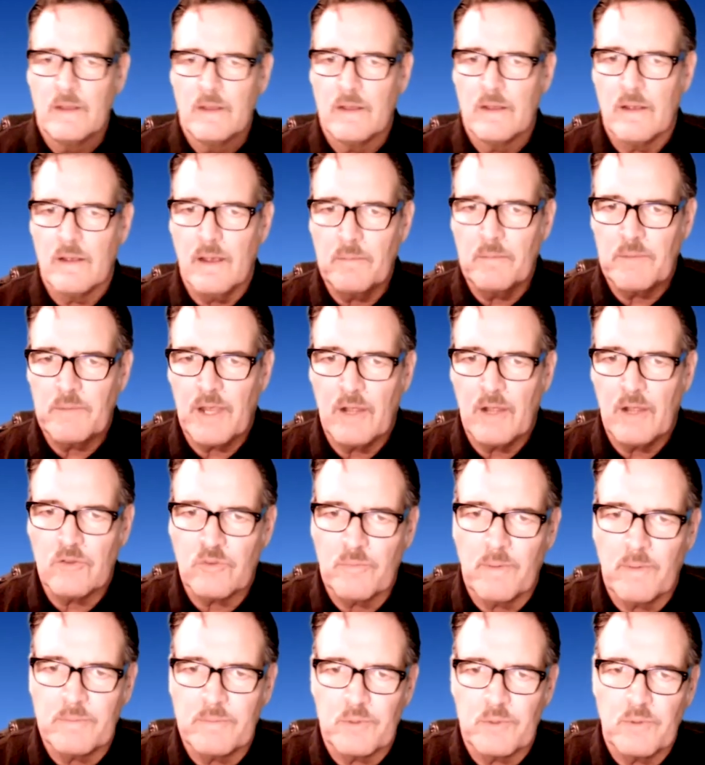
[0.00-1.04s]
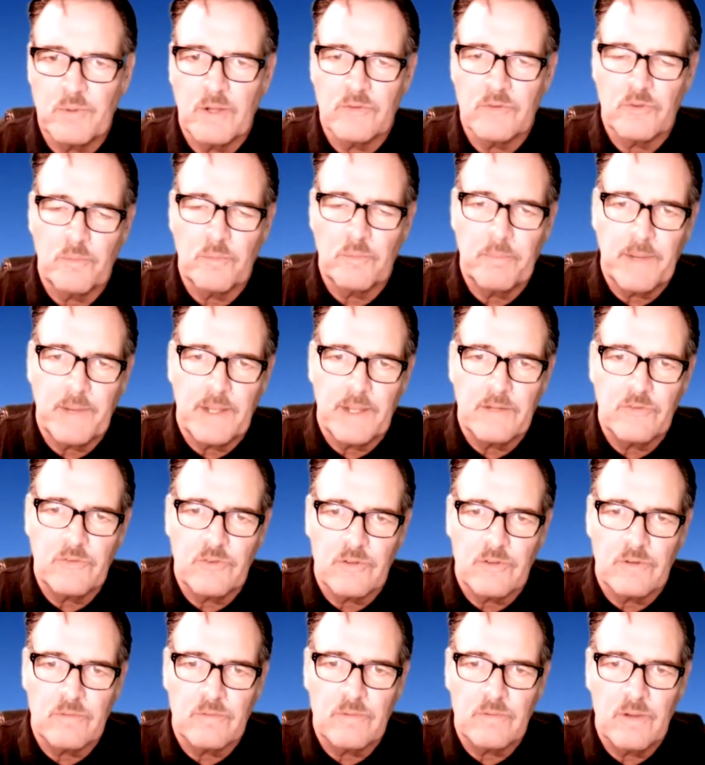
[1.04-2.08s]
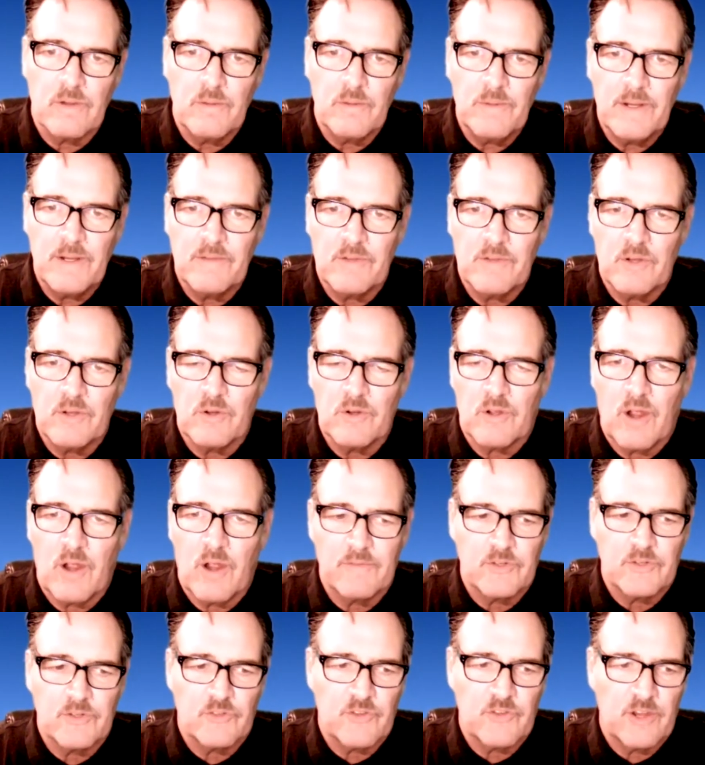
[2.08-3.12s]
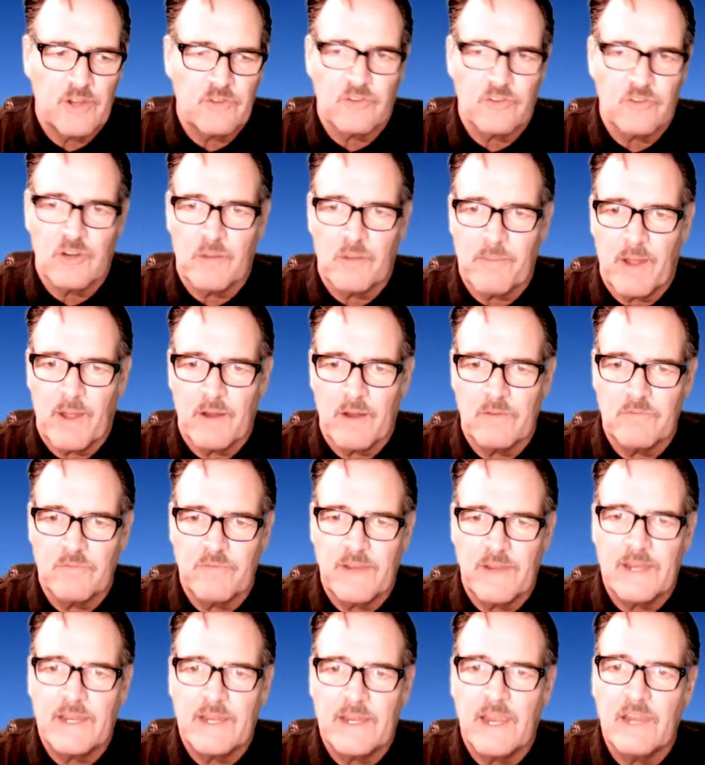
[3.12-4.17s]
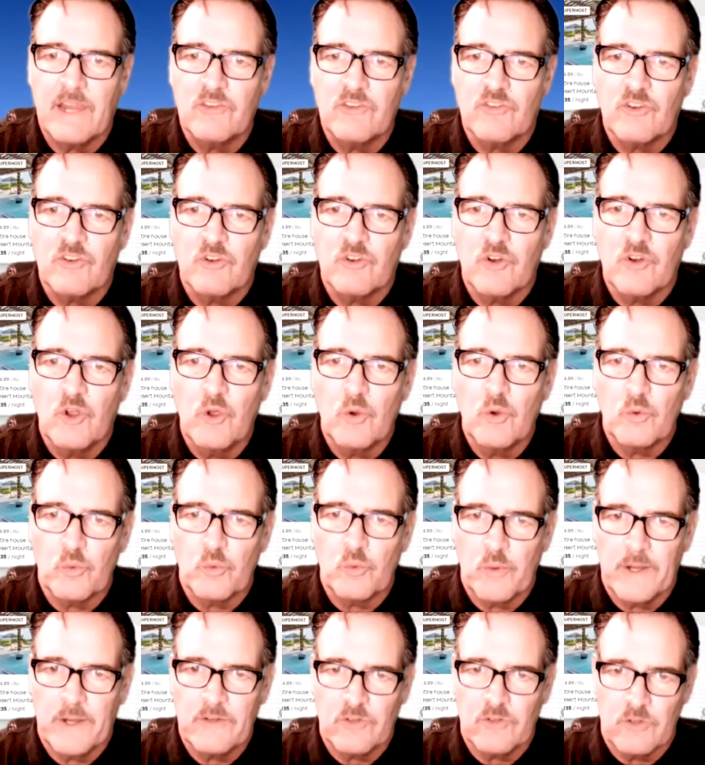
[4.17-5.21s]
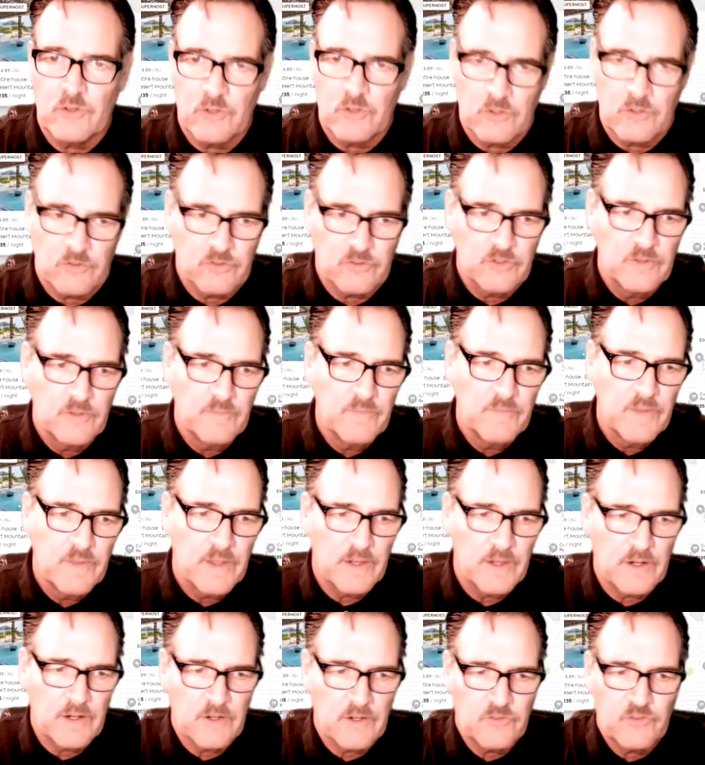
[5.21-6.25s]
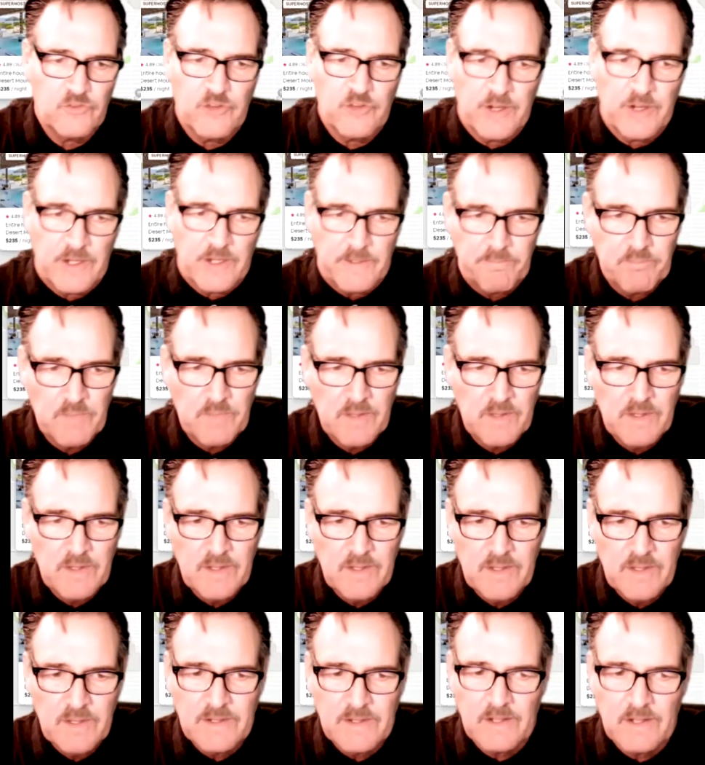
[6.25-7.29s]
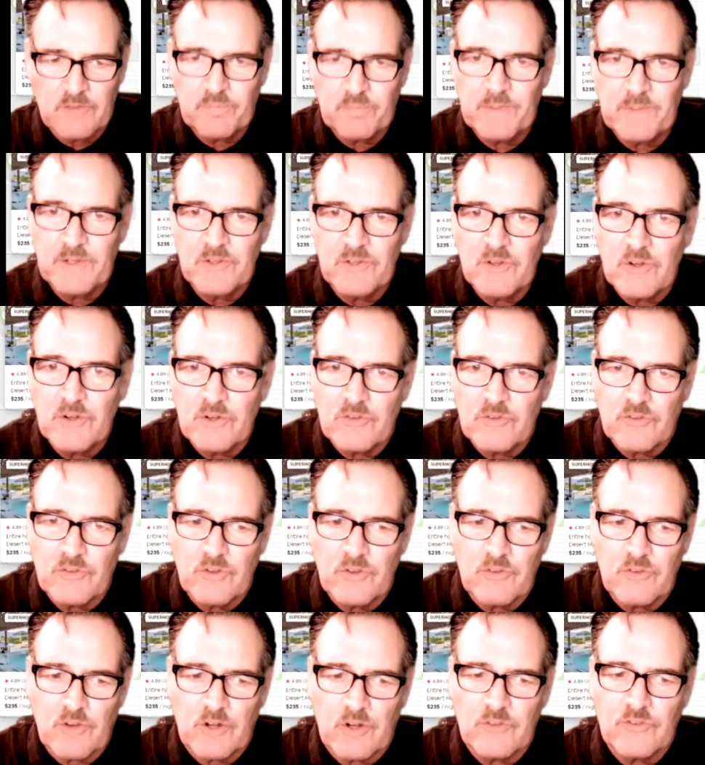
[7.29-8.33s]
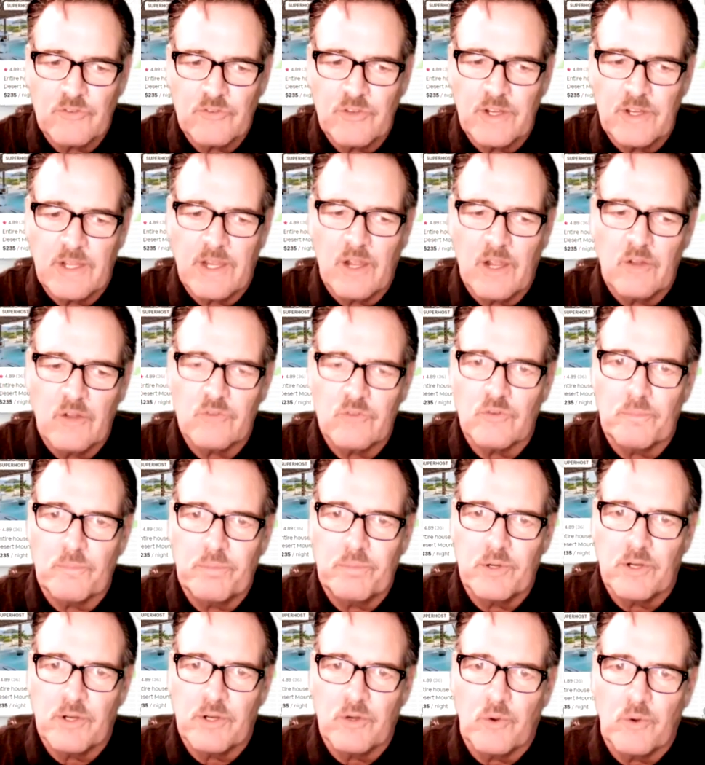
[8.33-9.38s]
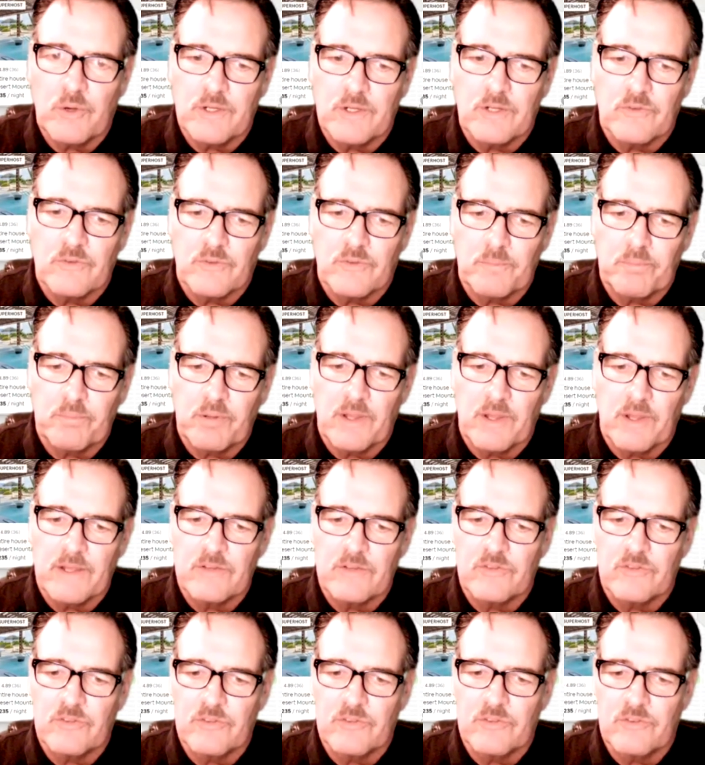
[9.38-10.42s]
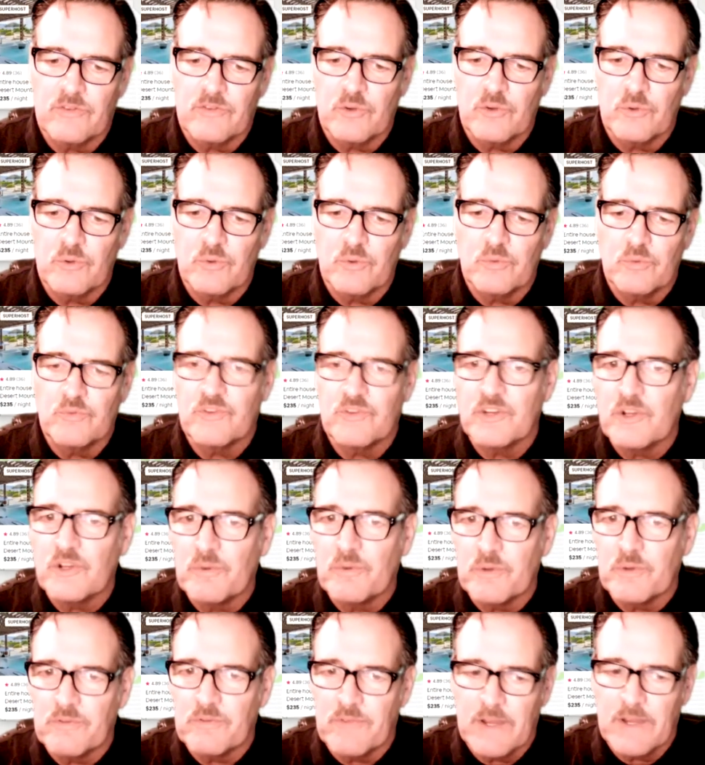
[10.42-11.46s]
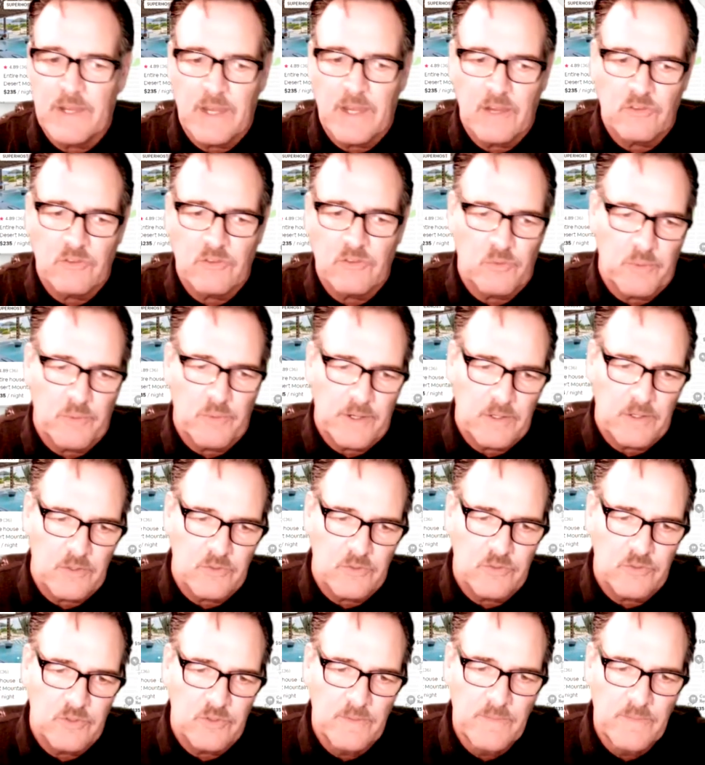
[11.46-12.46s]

I'm Councilmember Russell Betts, and I want to have a little conversation about vacation rentals in our city. Now, it's been years since our city council put an ordinance in place to deal with vacation rentals.